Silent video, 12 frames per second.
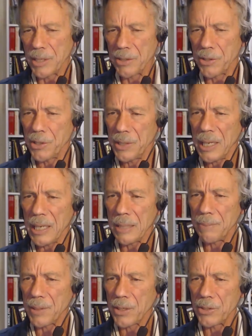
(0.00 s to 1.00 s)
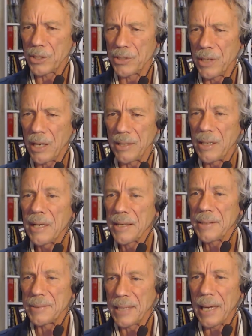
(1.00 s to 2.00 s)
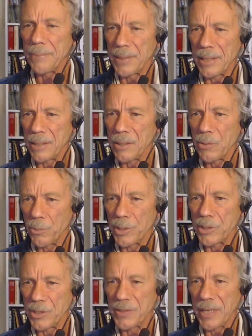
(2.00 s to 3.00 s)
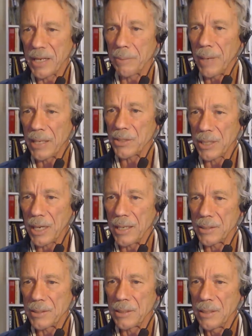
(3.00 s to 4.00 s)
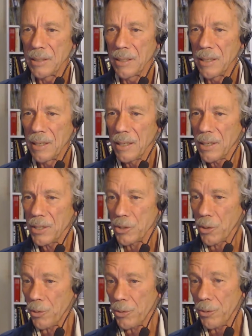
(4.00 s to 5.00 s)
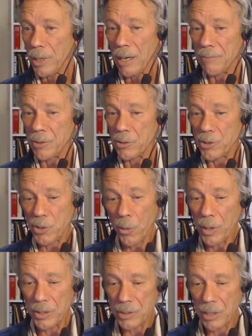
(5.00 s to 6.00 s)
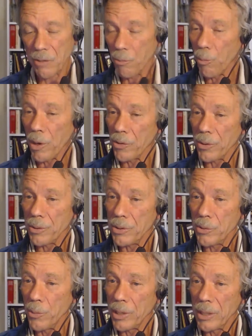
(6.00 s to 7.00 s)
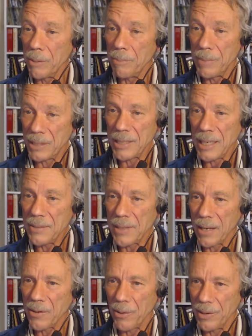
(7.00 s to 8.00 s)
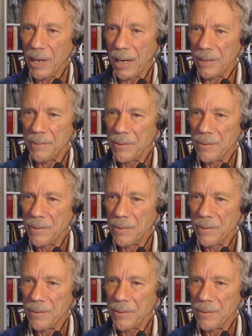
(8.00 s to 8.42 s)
good name because it's not contaminated with synthetic miticides. So you have your choice of whether you want to maintain that or not.